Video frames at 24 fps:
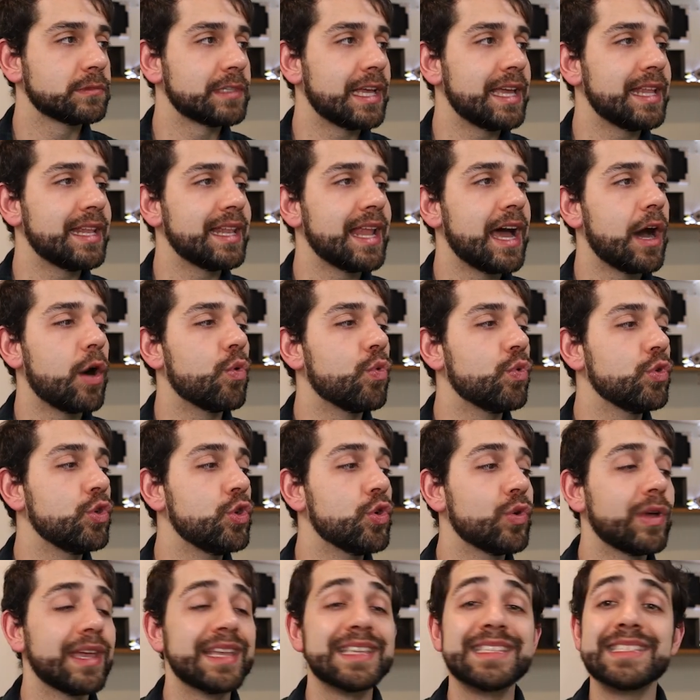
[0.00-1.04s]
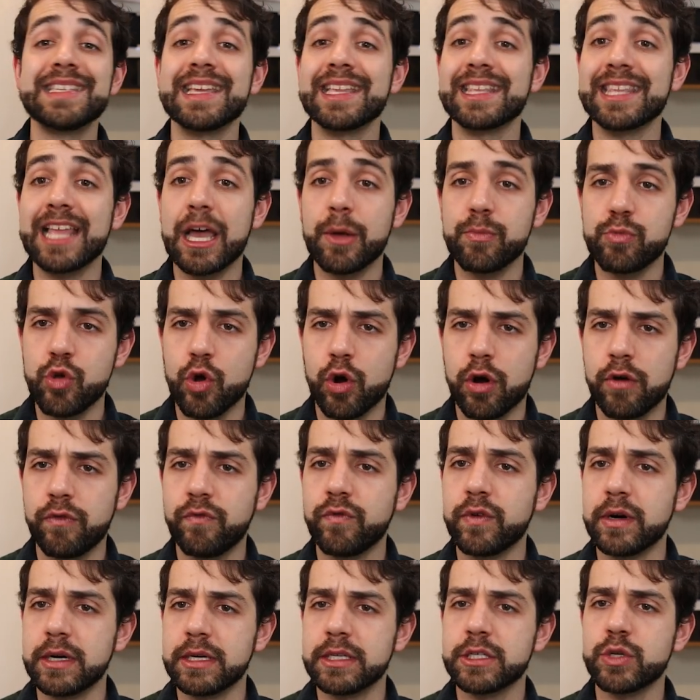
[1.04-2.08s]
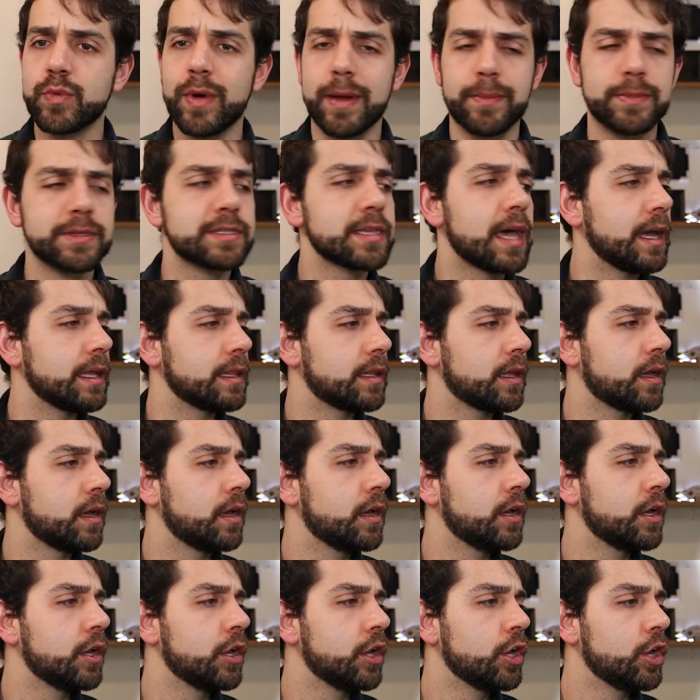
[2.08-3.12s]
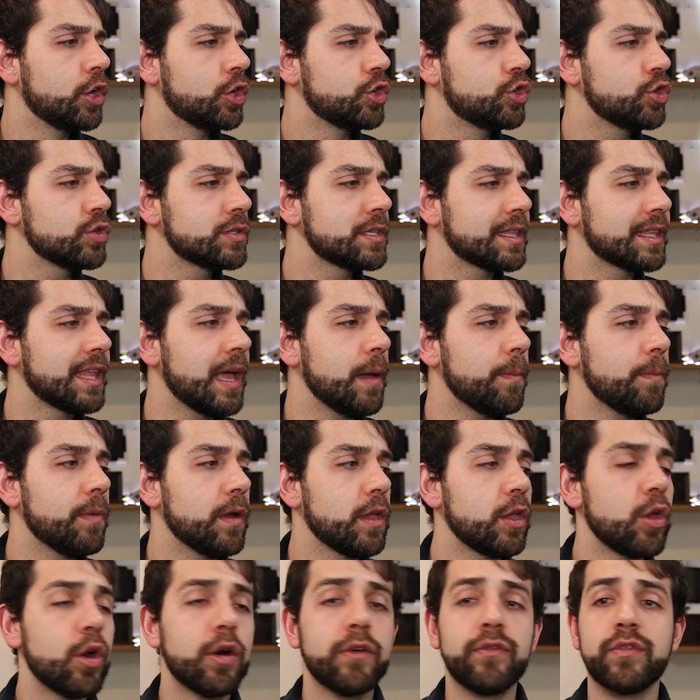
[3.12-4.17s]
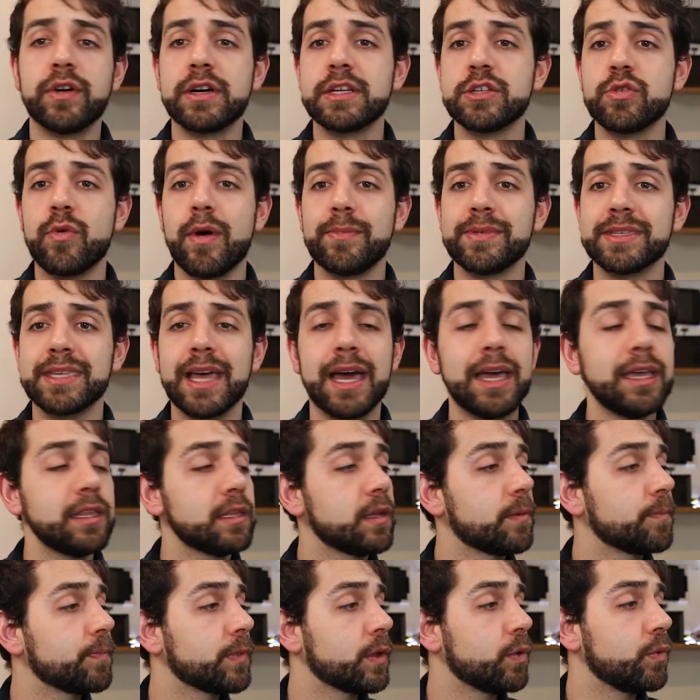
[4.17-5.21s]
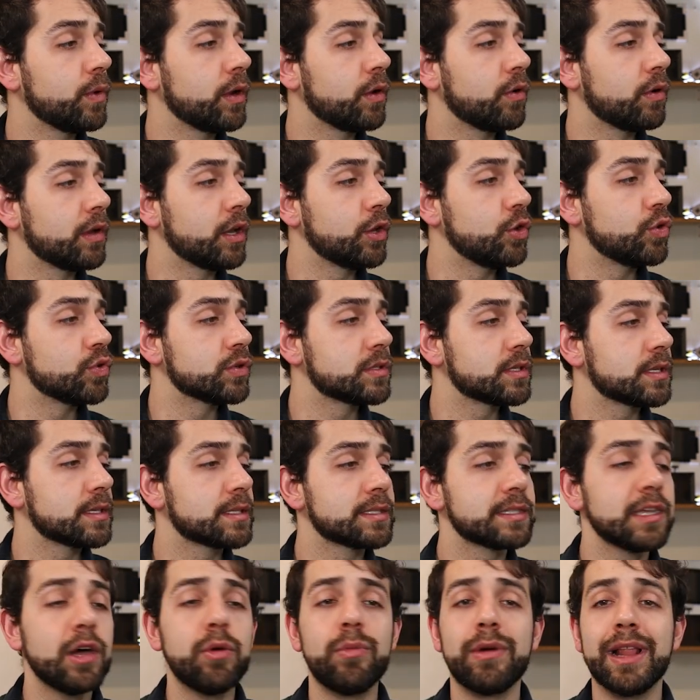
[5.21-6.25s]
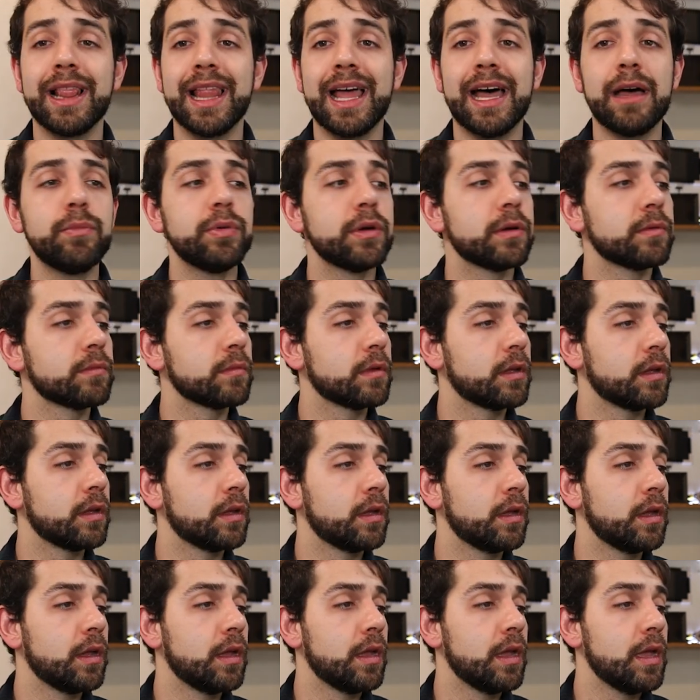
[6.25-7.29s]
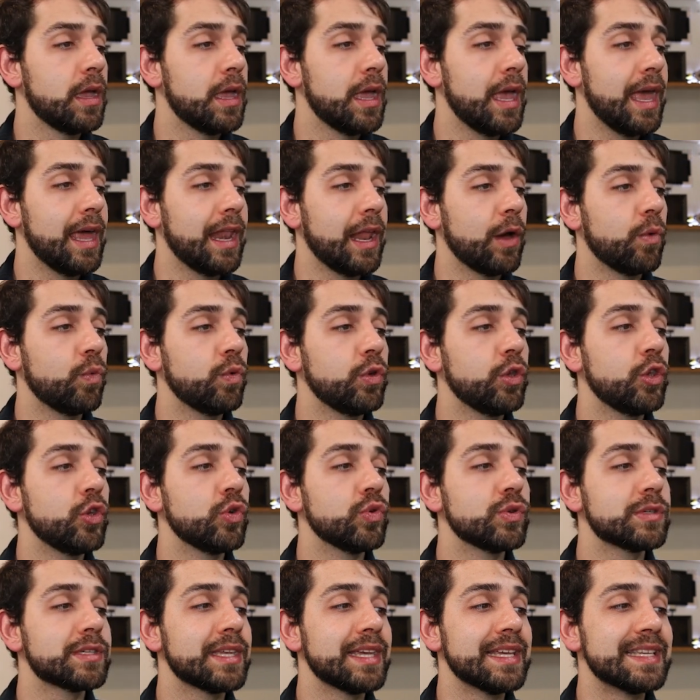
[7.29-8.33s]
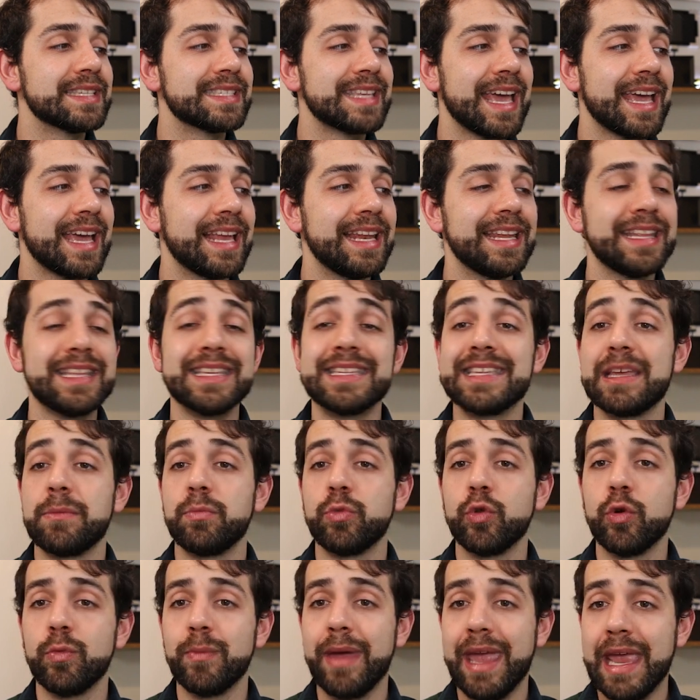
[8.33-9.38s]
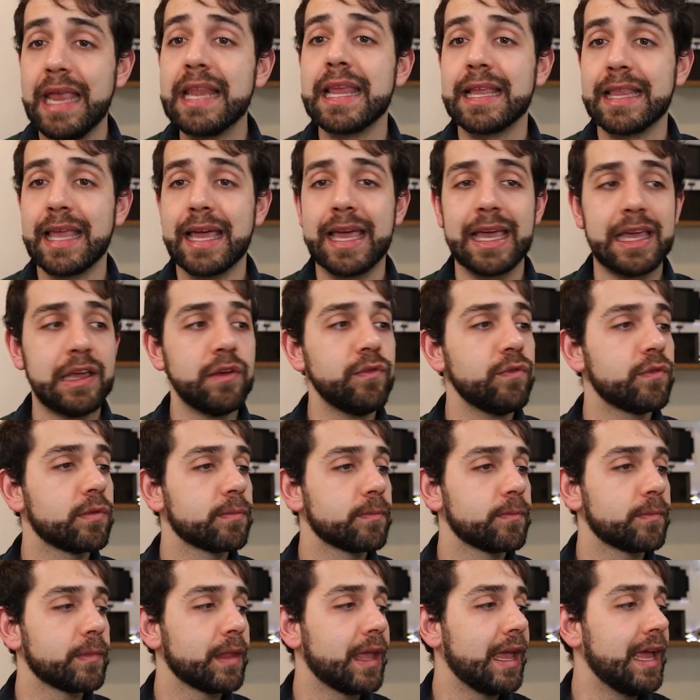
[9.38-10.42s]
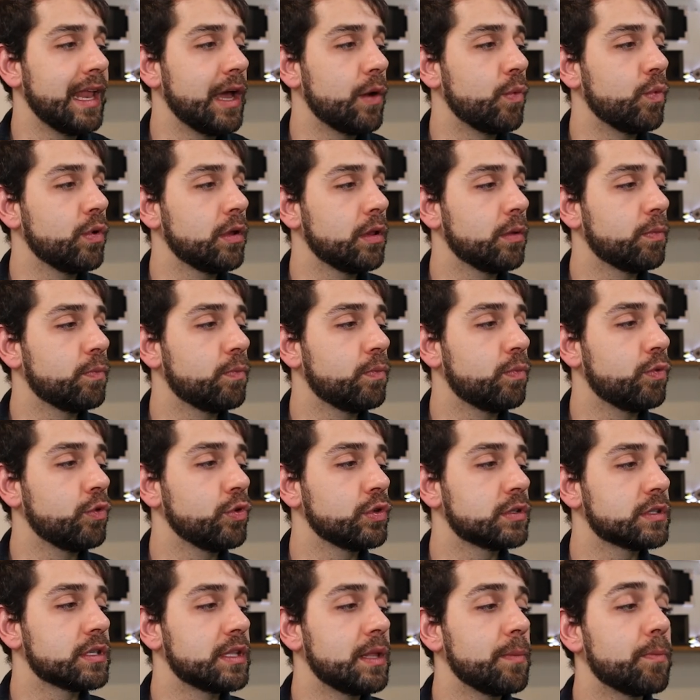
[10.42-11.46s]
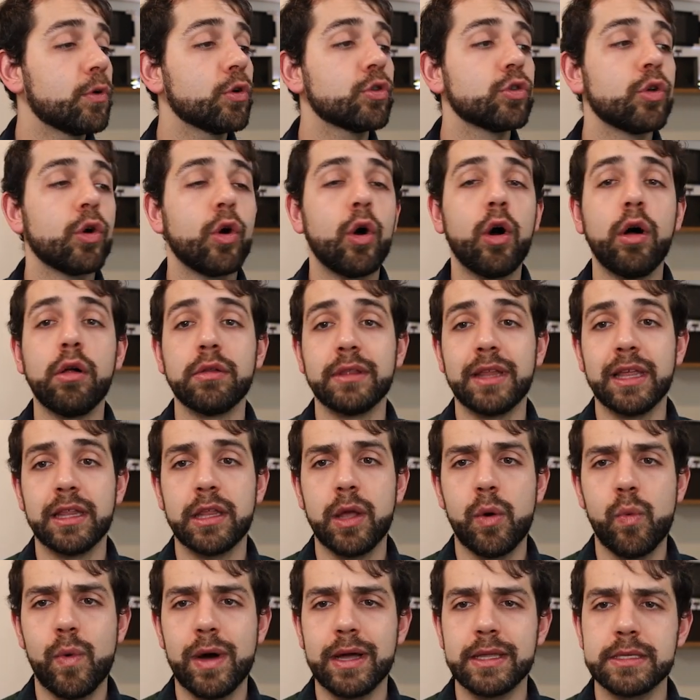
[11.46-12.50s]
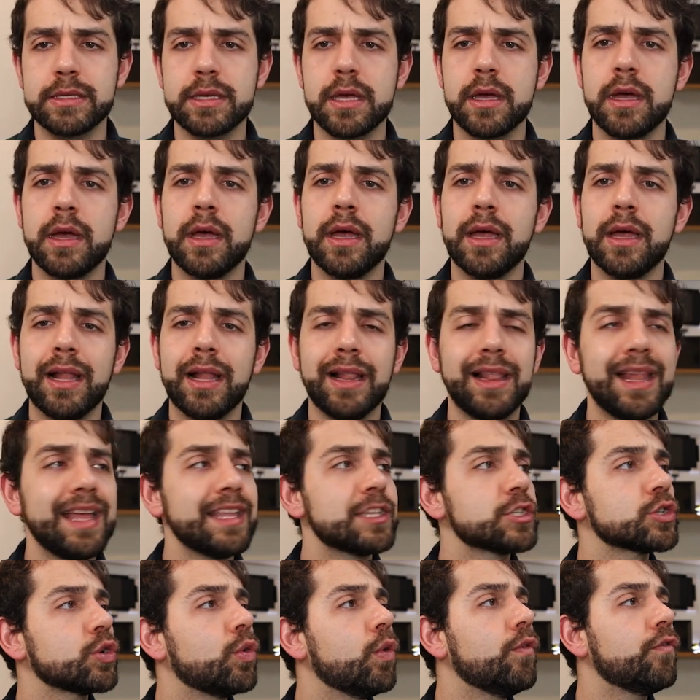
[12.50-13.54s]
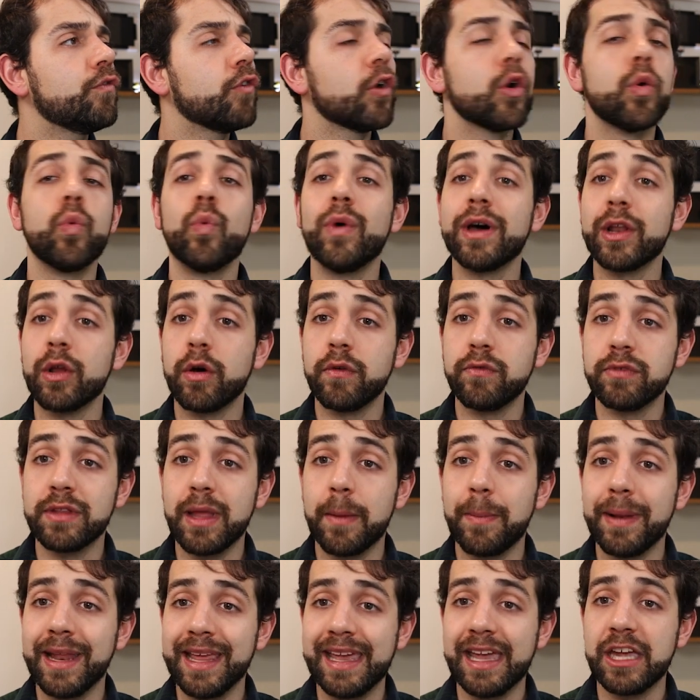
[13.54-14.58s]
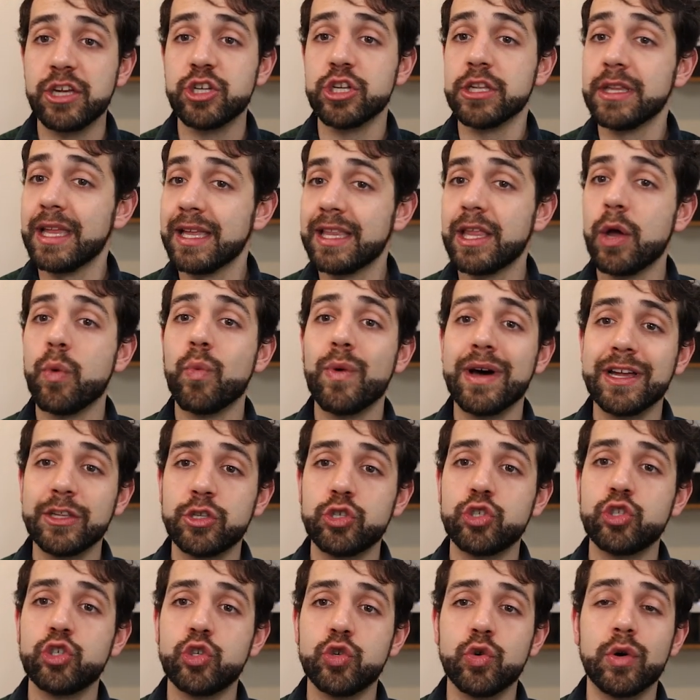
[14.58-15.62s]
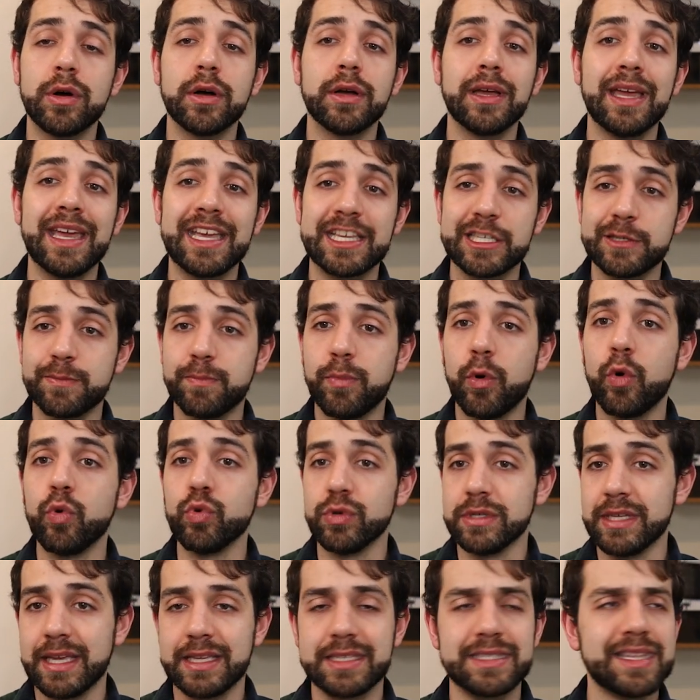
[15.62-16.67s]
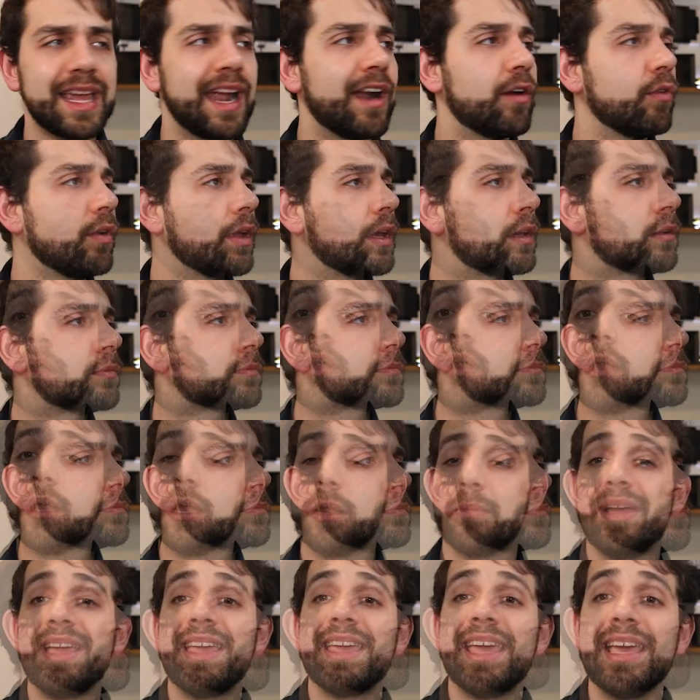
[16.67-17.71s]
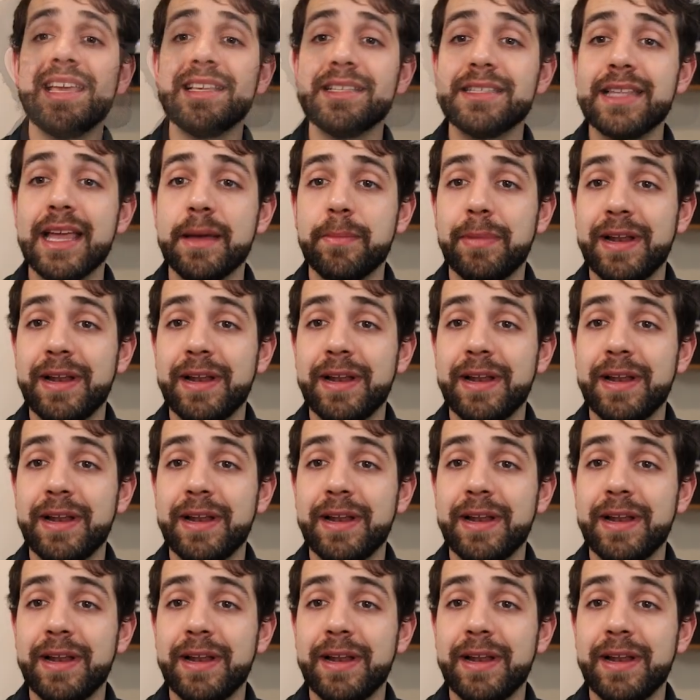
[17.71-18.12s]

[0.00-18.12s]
and now you can set up your first website. To set up your first website, we're gonna use CyberLab, and I will use exactly the same domain that I have, and I will put the protocol that I want. Let's go for one of the applications that I want to expose externally. In my case, the